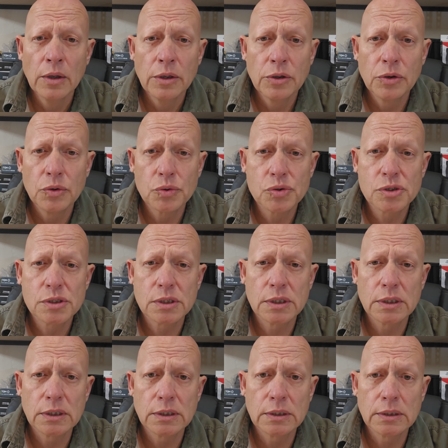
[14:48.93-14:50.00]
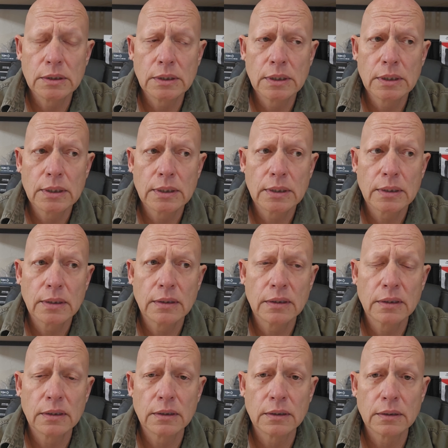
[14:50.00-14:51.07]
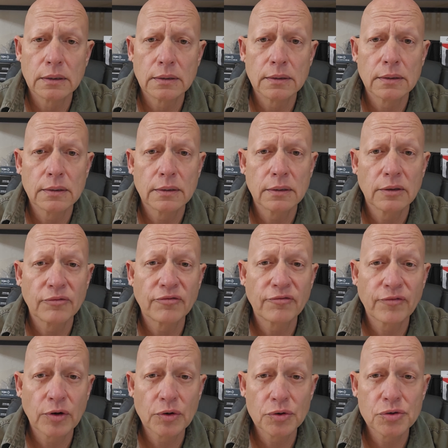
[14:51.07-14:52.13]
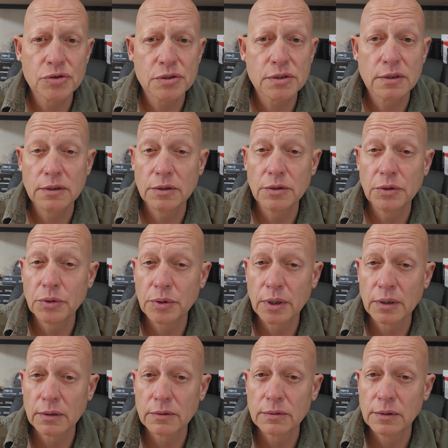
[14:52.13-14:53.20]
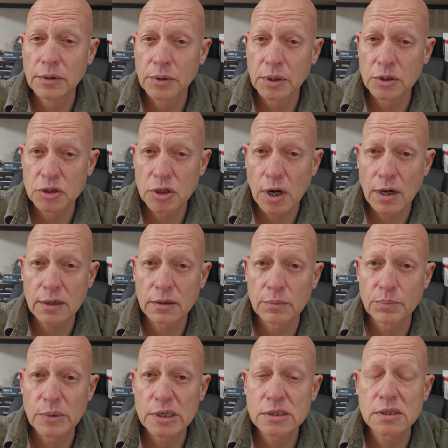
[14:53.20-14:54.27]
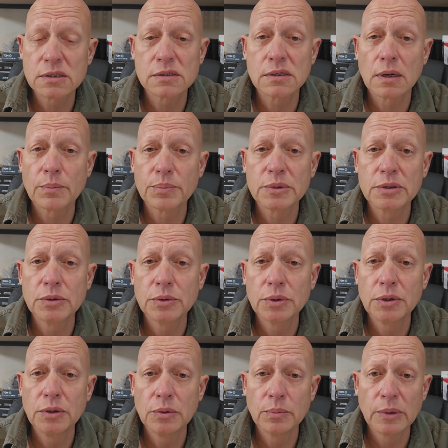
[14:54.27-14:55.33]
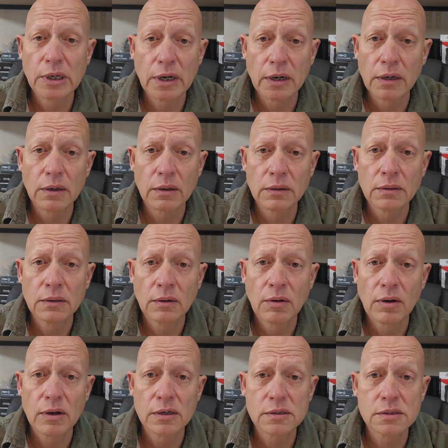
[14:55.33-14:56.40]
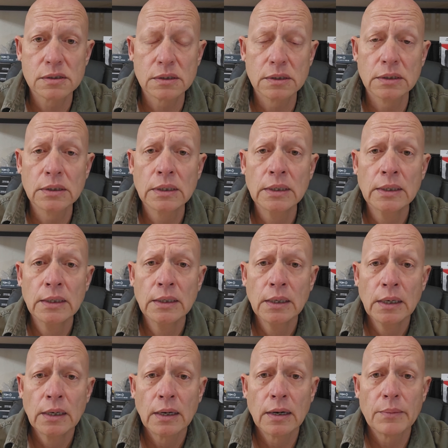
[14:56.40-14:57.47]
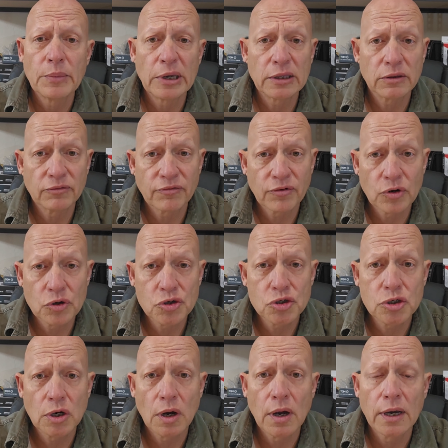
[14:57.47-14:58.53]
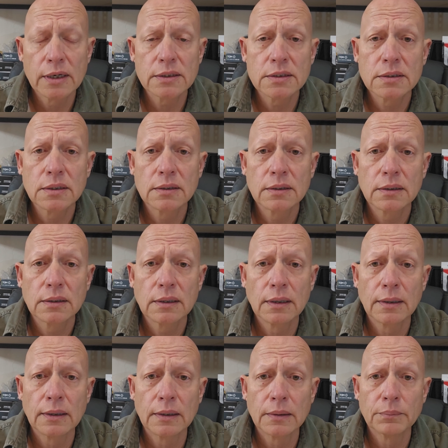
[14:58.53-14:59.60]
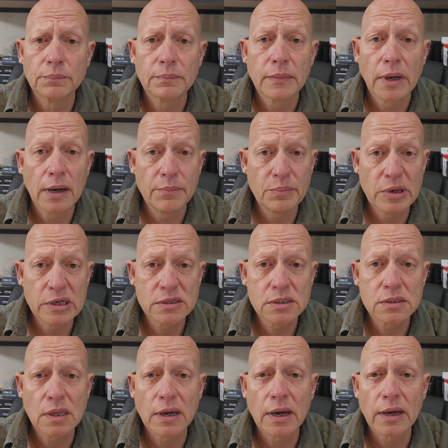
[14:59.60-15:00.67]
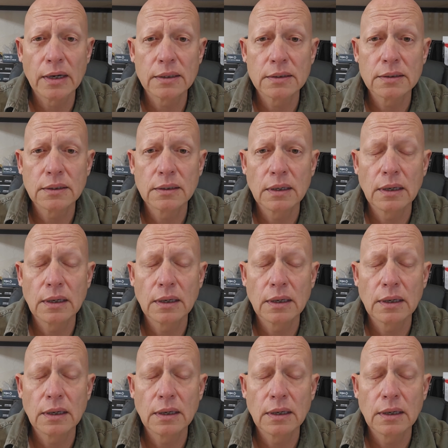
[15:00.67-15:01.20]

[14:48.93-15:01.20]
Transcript: you see the the first you can you can chalk the misses up to human error. Honestly, I make the first shot, um, I miss that,